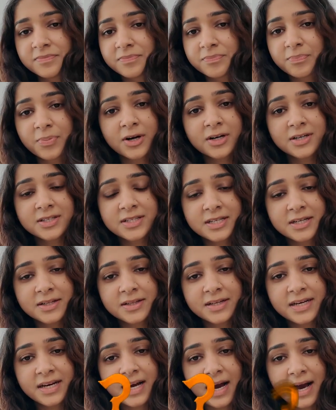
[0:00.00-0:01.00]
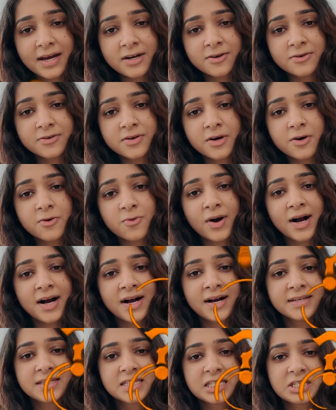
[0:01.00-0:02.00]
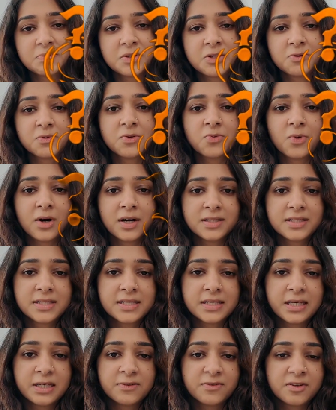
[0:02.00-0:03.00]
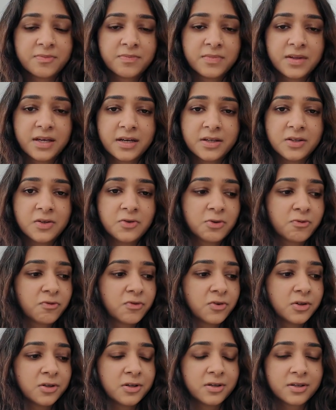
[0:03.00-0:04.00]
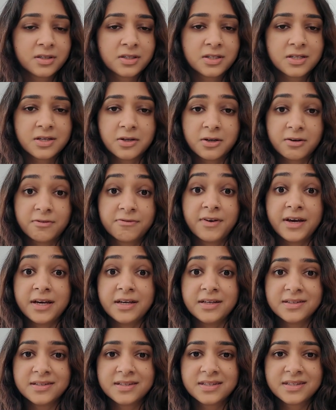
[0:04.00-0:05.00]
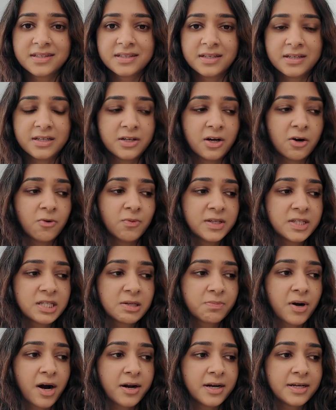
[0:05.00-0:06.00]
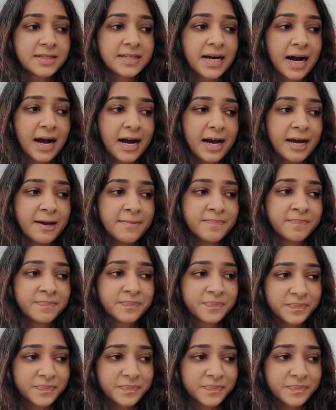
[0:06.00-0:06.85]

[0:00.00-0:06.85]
personally, I don't know why someone would want to give up a youthful look to their face. You know, once upon a time,